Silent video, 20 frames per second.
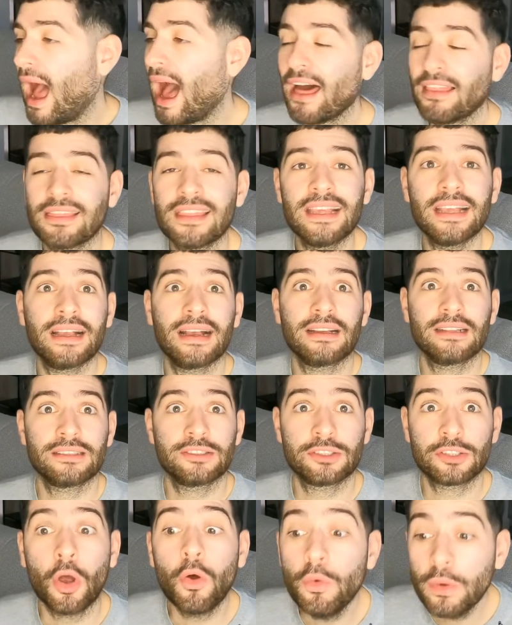I think
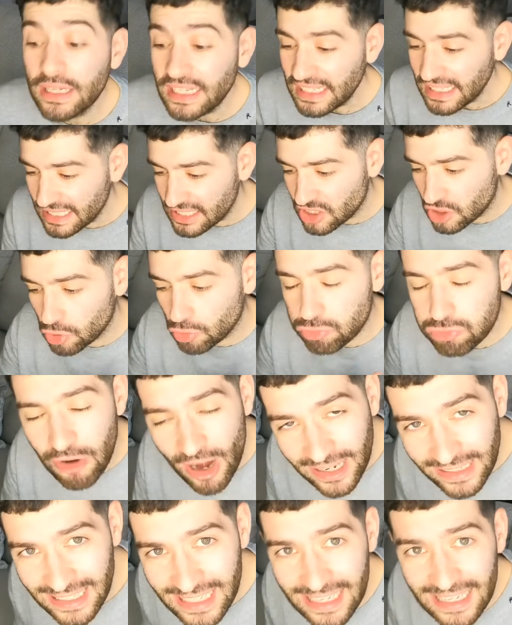Toney is
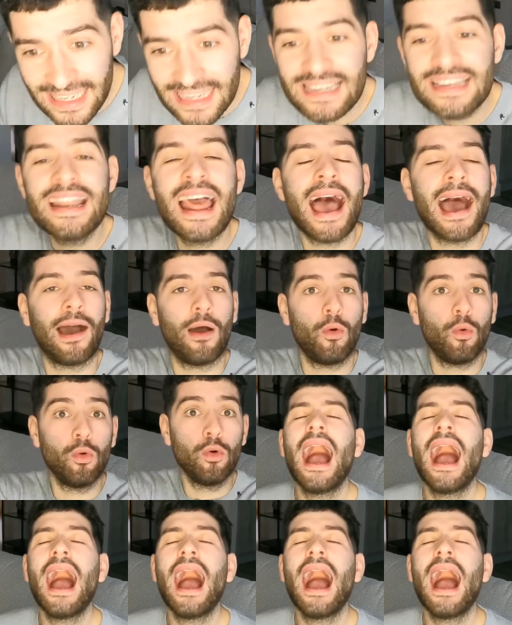ready now.